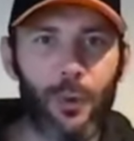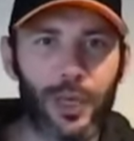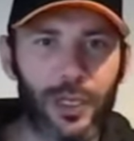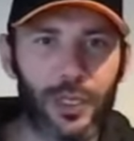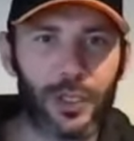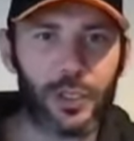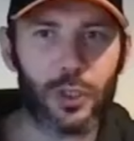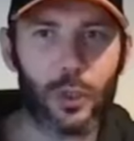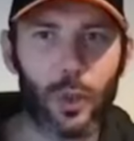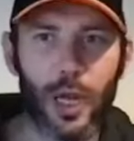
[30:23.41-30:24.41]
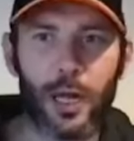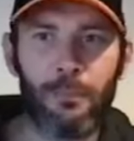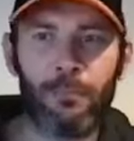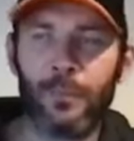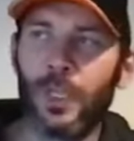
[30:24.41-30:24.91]
We're going to do,
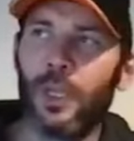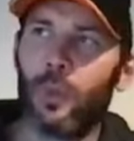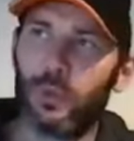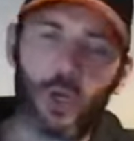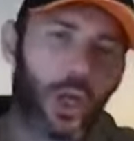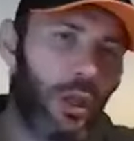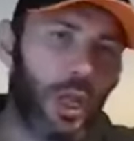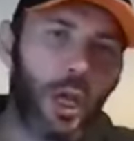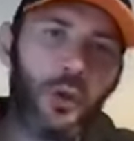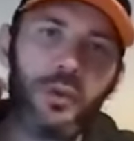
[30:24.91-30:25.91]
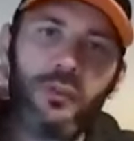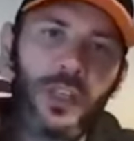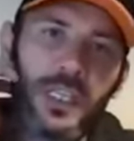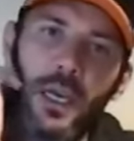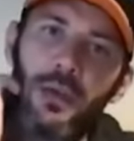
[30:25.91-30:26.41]
um, we've got a load of
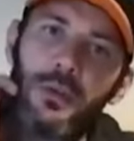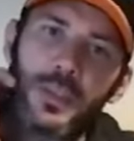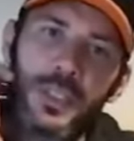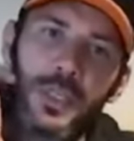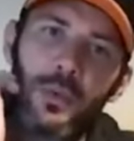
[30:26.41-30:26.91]
videos,